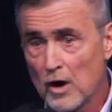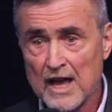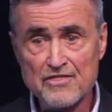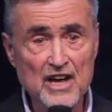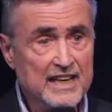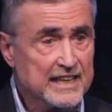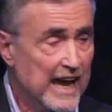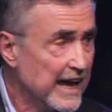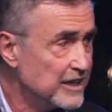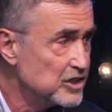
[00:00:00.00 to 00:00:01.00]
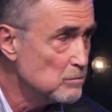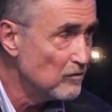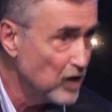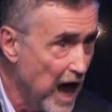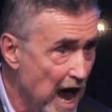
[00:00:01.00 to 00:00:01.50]
the kingdom of
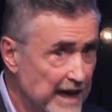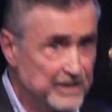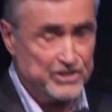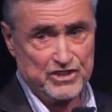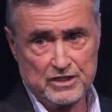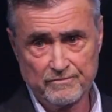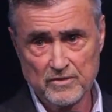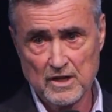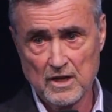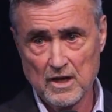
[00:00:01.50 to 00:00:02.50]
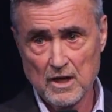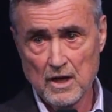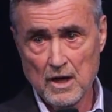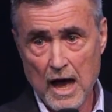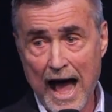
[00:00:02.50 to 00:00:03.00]
light.
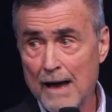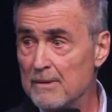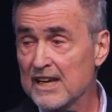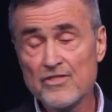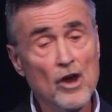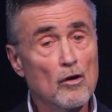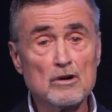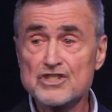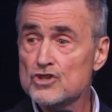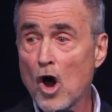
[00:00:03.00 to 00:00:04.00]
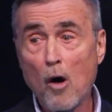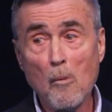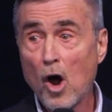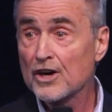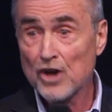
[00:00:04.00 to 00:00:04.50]
I mean, there was no
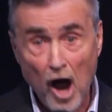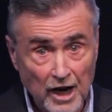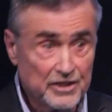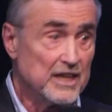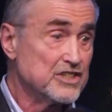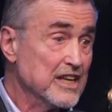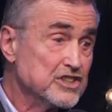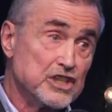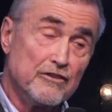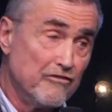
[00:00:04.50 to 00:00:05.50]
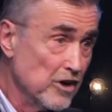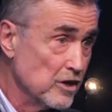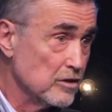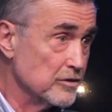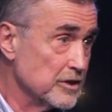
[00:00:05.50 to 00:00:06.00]
more darkness that she
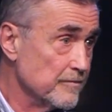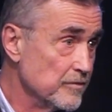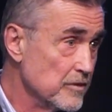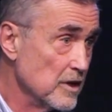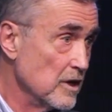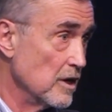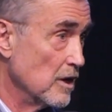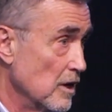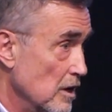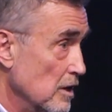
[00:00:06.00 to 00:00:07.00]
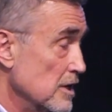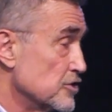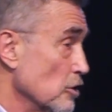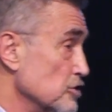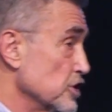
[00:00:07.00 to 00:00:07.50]
feared. And
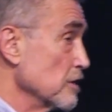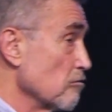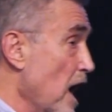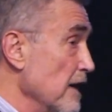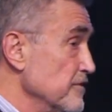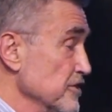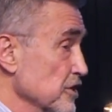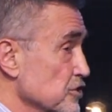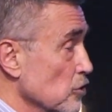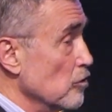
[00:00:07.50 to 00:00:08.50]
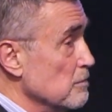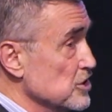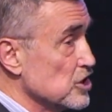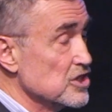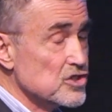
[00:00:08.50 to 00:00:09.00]
so she arrived at the tomb, and
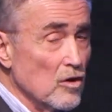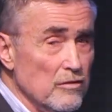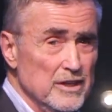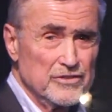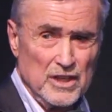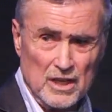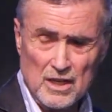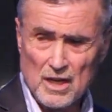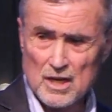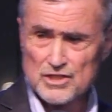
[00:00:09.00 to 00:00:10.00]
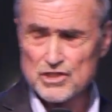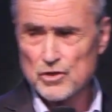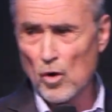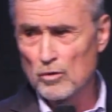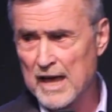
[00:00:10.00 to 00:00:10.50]
she saw that the
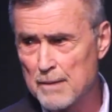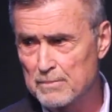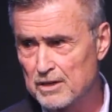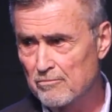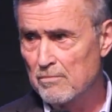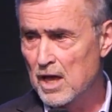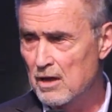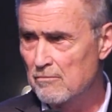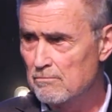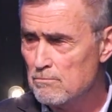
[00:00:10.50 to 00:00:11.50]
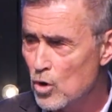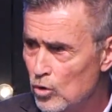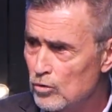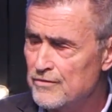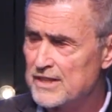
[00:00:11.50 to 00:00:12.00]
stone had been
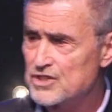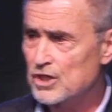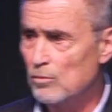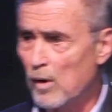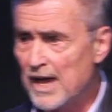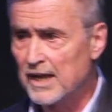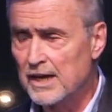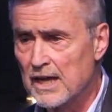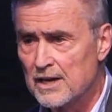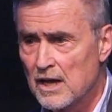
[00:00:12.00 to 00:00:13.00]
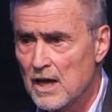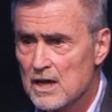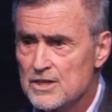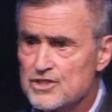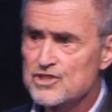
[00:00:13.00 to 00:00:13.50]
moved, and she went in and
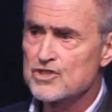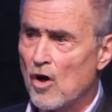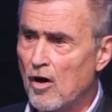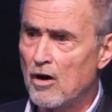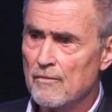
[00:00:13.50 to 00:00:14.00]
saw